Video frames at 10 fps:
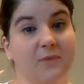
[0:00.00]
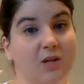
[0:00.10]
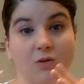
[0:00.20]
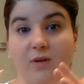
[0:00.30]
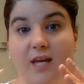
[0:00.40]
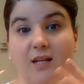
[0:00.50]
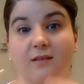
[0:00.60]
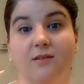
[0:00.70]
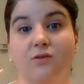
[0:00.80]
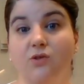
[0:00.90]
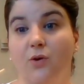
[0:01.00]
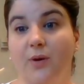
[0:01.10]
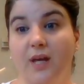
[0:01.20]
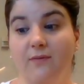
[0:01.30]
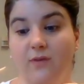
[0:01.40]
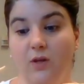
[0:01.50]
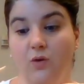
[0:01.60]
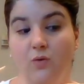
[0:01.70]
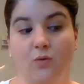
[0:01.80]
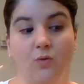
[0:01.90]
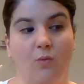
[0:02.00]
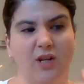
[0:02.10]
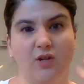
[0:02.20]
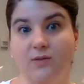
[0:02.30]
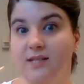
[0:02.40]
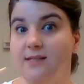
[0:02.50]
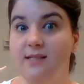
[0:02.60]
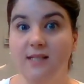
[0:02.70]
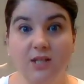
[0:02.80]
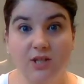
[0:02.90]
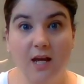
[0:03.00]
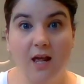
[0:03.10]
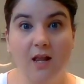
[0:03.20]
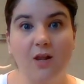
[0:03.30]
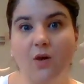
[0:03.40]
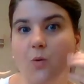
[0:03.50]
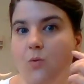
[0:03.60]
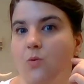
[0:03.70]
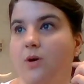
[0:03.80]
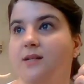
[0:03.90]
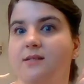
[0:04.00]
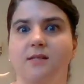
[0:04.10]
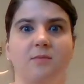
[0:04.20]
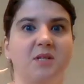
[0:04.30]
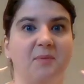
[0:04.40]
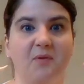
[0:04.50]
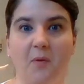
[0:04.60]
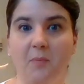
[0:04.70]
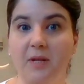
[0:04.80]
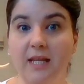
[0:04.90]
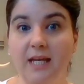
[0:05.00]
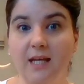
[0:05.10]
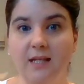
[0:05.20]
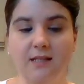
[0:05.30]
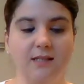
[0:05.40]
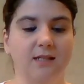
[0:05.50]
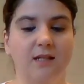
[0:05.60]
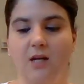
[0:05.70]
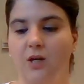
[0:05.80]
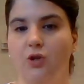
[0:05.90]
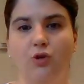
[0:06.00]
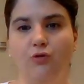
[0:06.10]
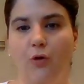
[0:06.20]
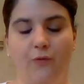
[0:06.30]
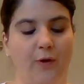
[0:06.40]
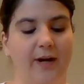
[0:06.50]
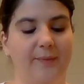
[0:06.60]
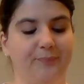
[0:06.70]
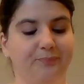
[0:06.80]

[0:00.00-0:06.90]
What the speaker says: you can. So if you want to use a seashell or some type of a plant, you go for it.